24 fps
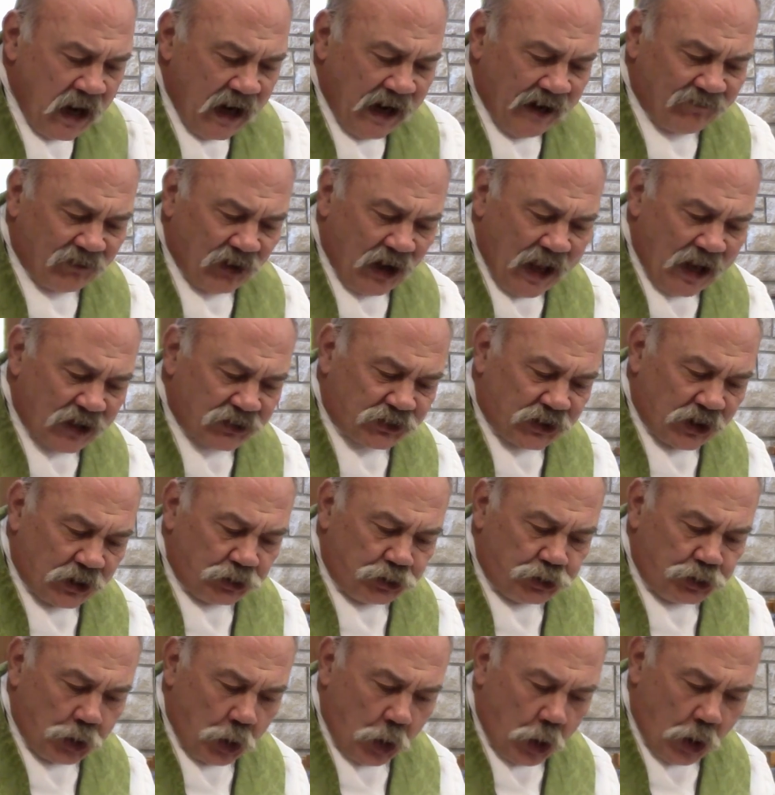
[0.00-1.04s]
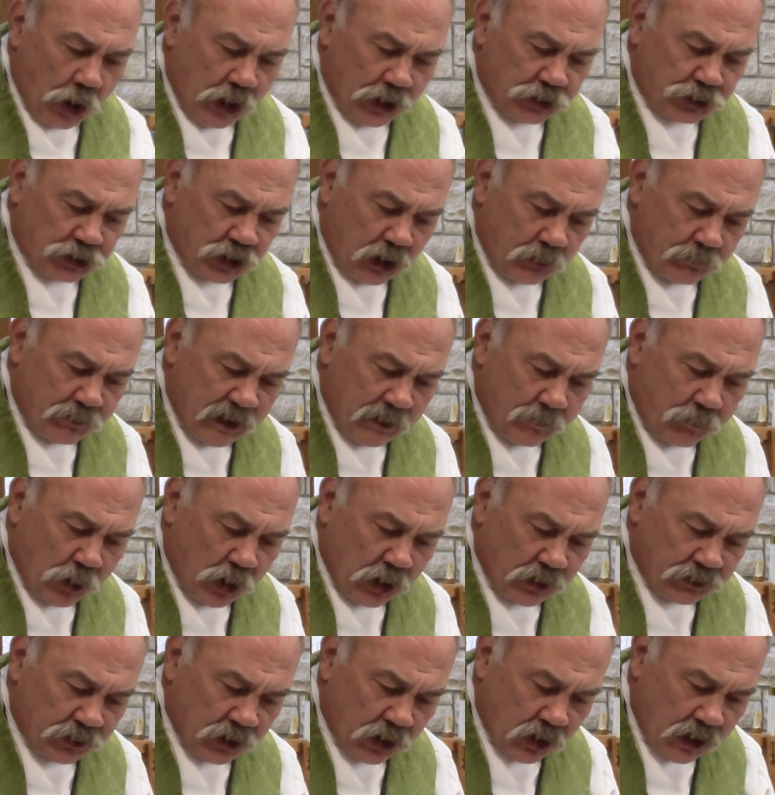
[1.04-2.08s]
Everlasting joy shall be
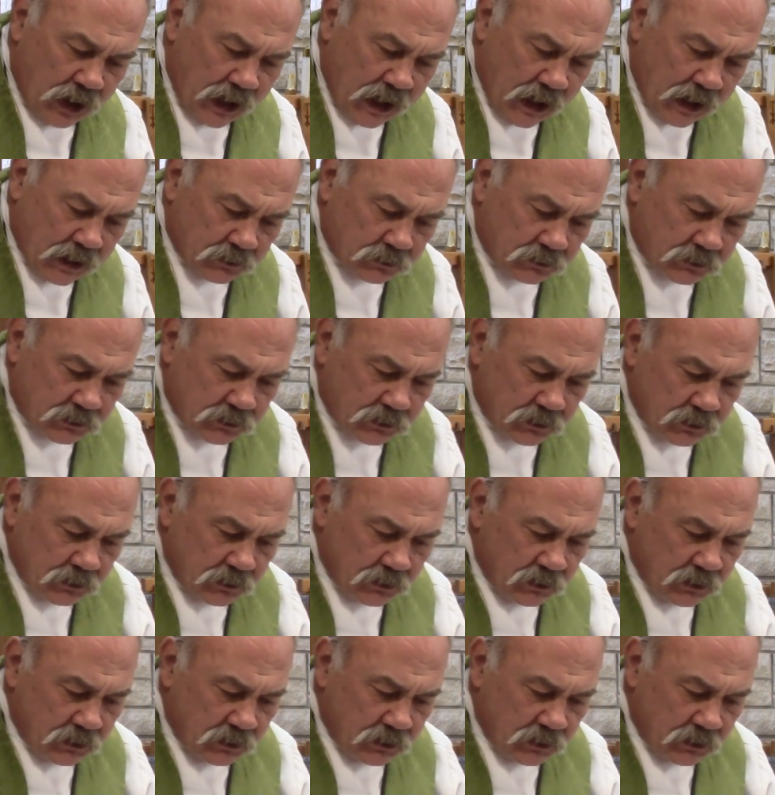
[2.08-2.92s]
upon their heads.